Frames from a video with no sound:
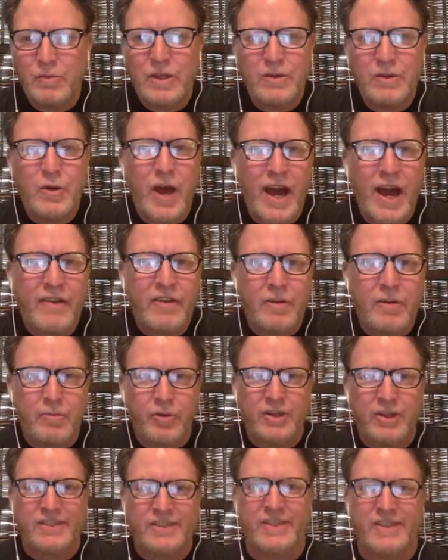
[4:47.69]
when you have a
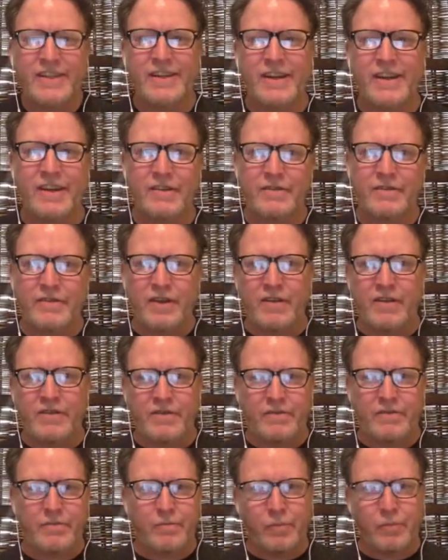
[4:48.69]
brisket of
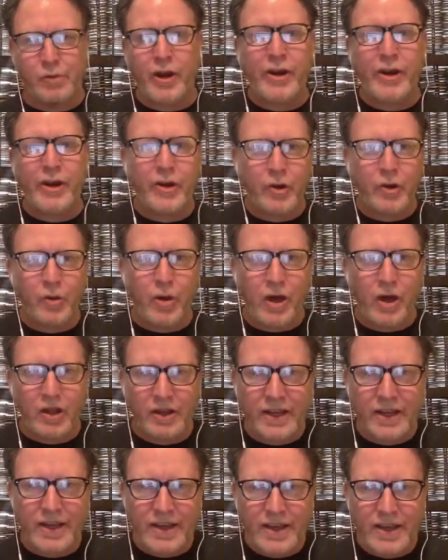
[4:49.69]
greater
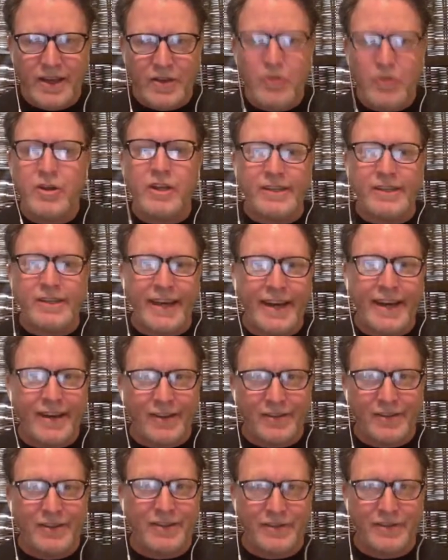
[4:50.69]
quality, you could
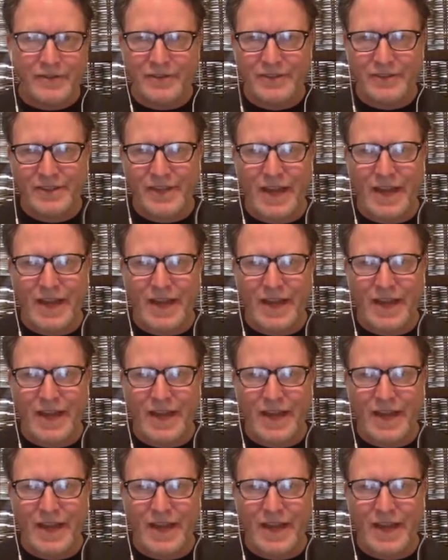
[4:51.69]
tell the difference.